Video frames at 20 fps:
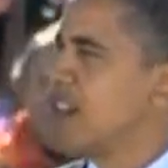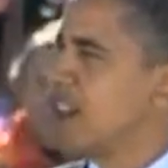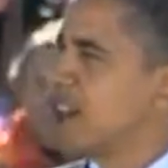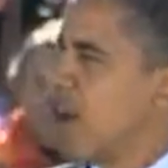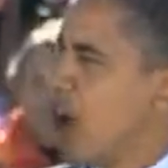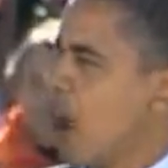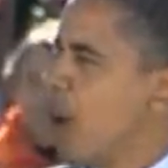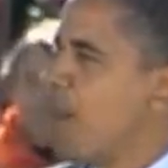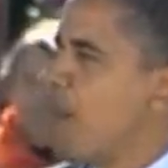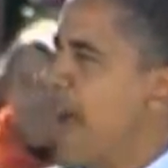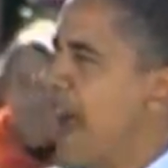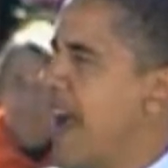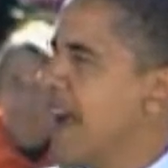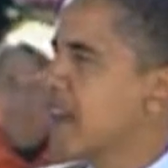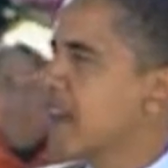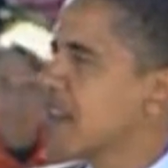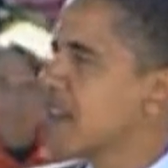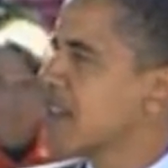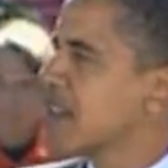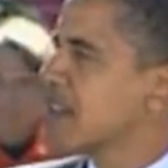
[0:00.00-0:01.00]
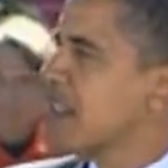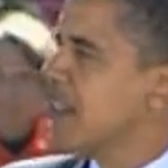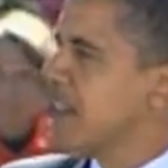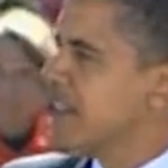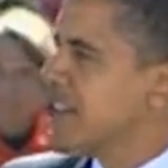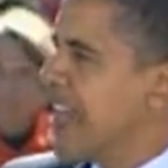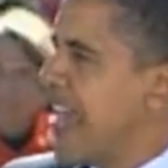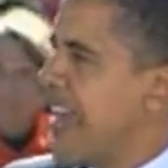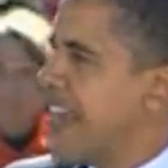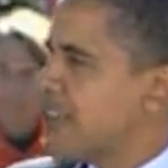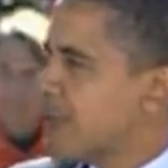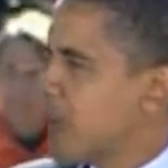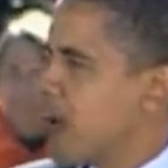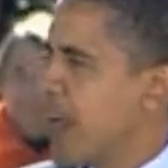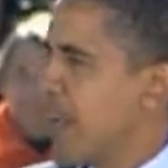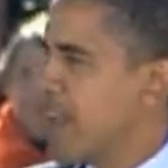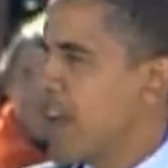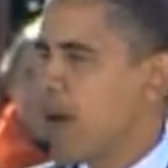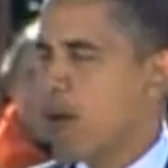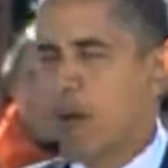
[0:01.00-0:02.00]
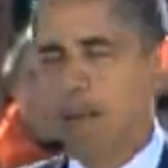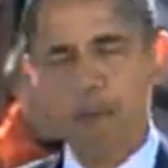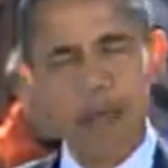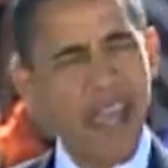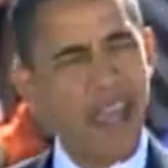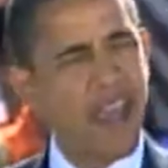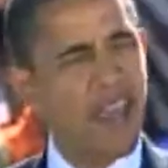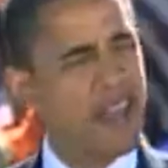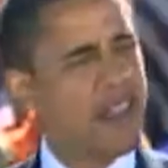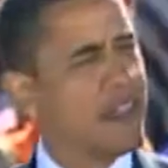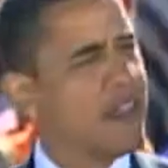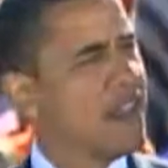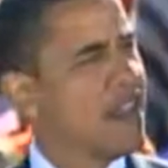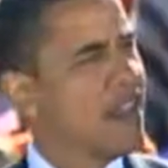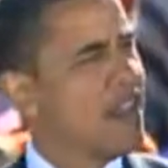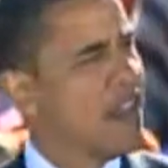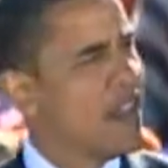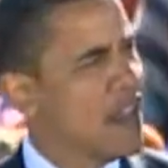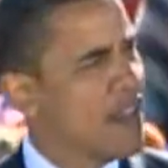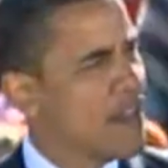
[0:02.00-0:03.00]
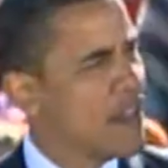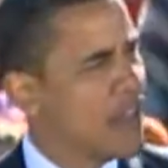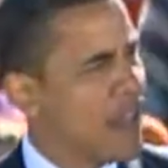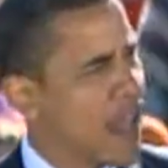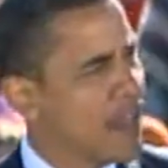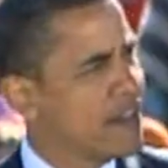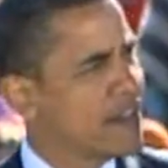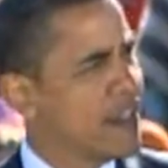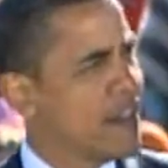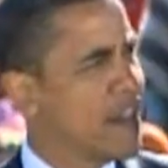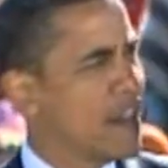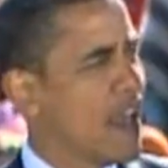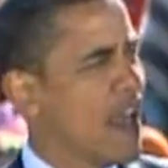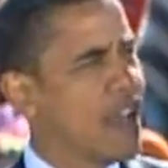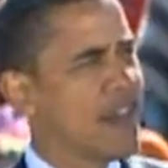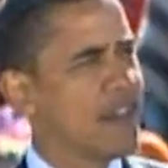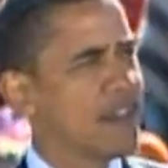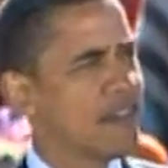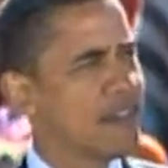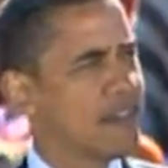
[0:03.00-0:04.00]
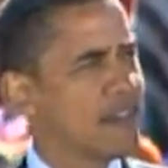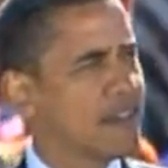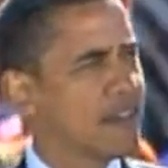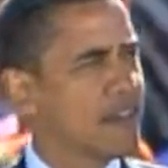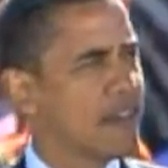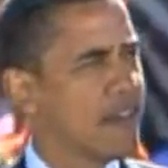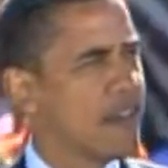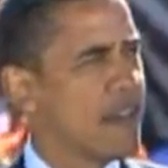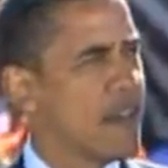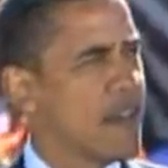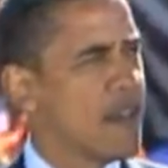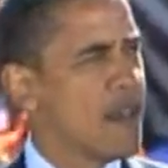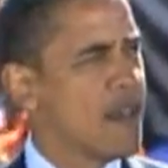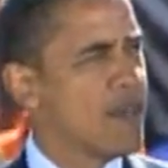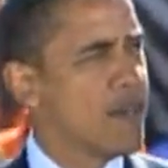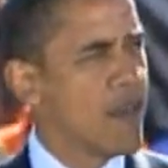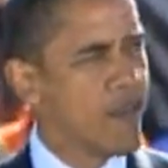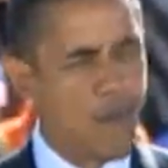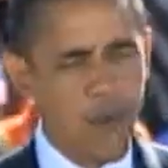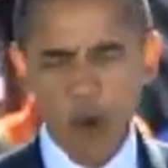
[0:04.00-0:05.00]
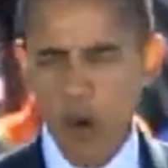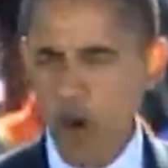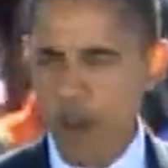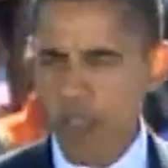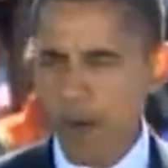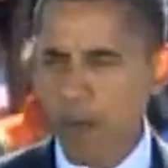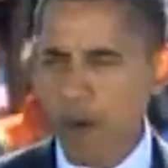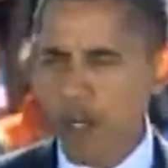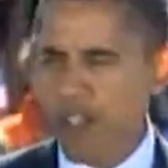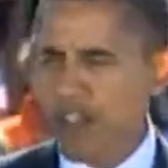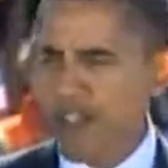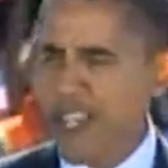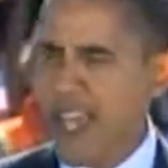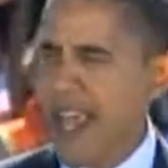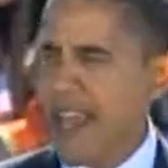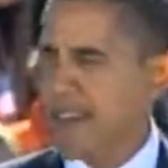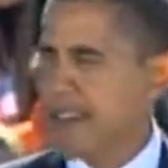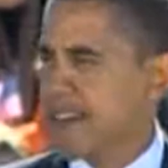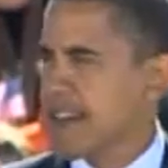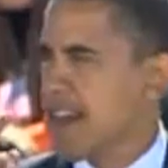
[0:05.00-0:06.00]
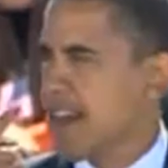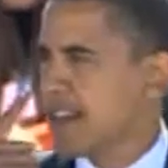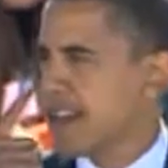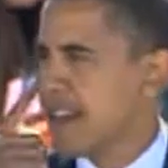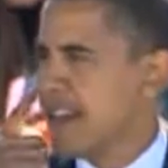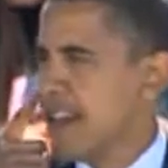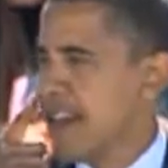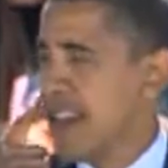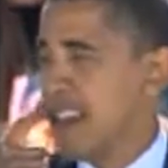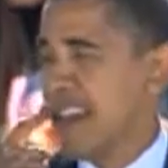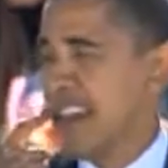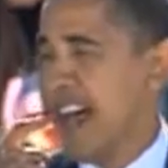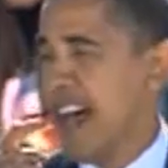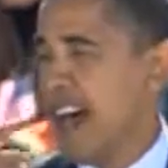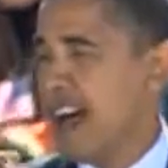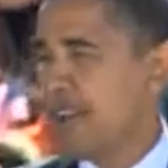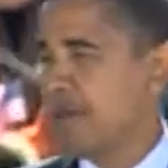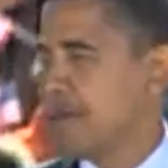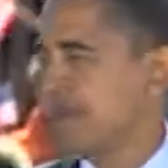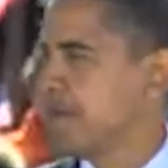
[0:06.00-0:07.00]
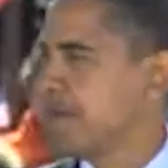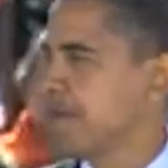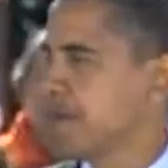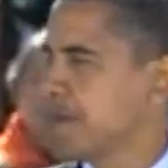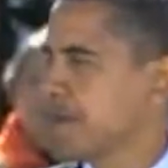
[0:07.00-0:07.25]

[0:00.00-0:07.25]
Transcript: to go back to the tax rate they were paying in the 1990s before the Bush tax cuts. Now,